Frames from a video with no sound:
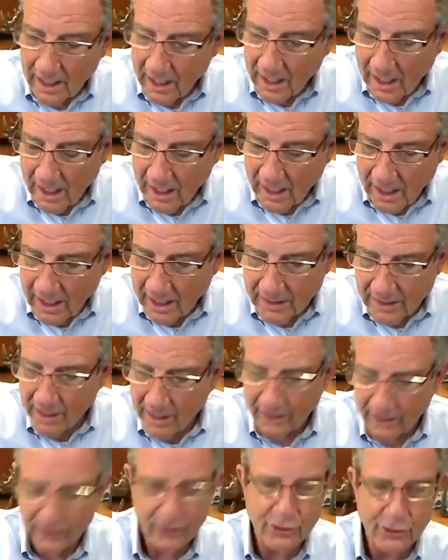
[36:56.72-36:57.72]
not
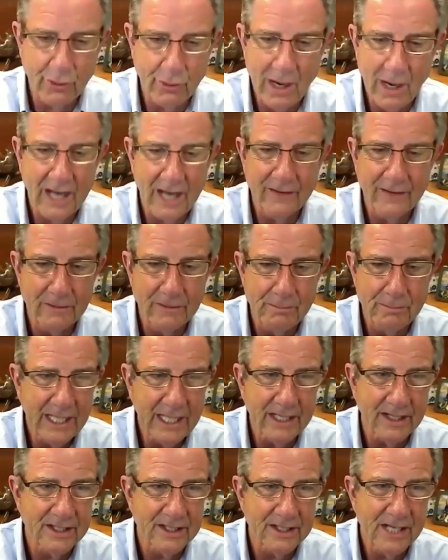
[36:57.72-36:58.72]
going to drive and meet
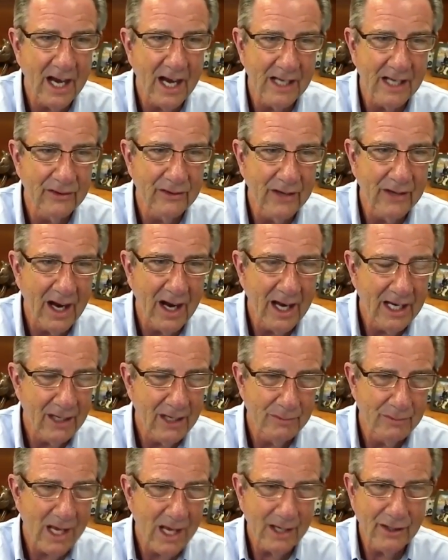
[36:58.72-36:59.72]
a title guy.
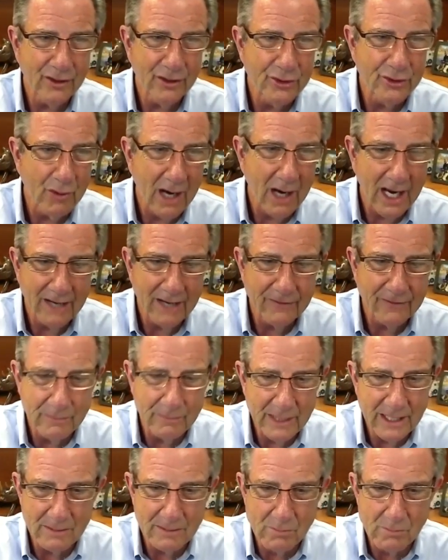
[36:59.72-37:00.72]
I'm not going to drive and
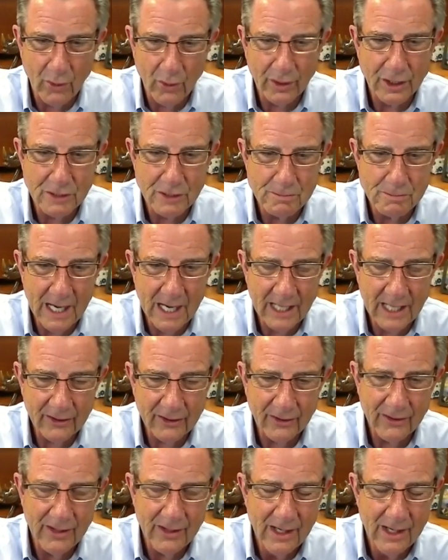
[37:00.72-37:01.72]
meet a mortgage
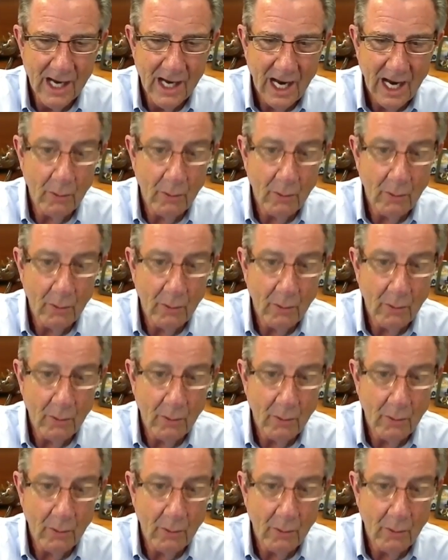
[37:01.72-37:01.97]
banker. I